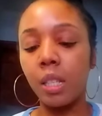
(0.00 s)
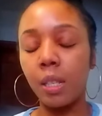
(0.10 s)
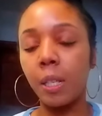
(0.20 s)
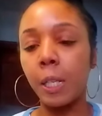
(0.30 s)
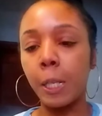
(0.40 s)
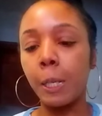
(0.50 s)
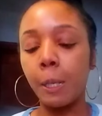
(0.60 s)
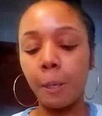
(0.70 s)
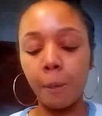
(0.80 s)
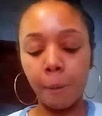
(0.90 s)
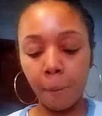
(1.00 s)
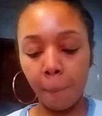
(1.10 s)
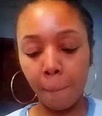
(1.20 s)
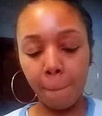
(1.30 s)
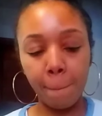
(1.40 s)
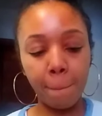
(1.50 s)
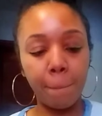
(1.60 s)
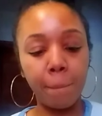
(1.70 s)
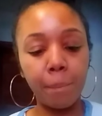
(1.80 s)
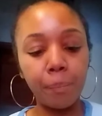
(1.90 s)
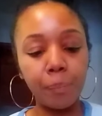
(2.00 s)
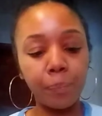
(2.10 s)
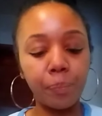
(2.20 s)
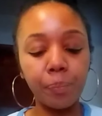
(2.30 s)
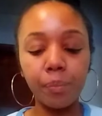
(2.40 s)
(silence)